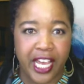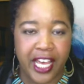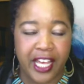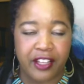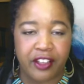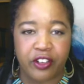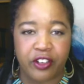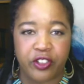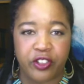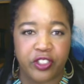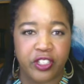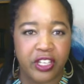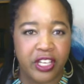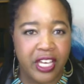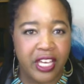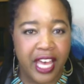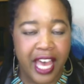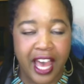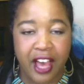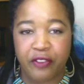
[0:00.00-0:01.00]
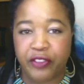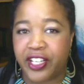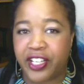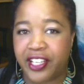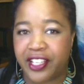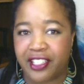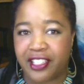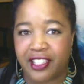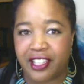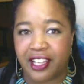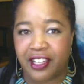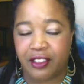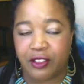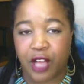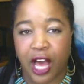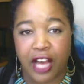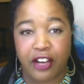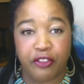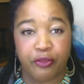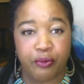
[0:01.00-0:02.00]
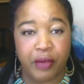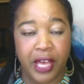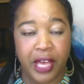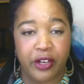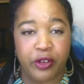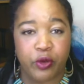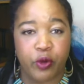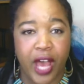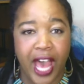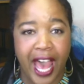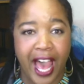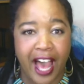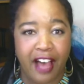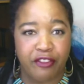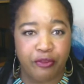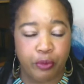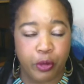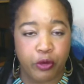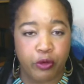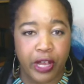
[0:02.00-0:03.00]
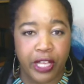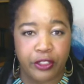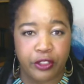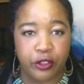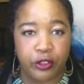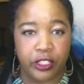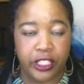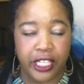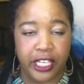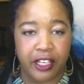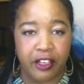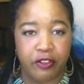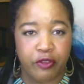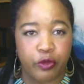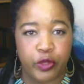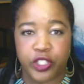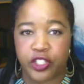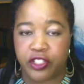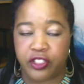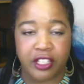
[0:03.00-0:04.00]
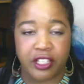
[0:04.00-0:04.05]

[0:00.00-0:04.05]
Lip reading: and there's evidence that a lot of men who have parental leave, which is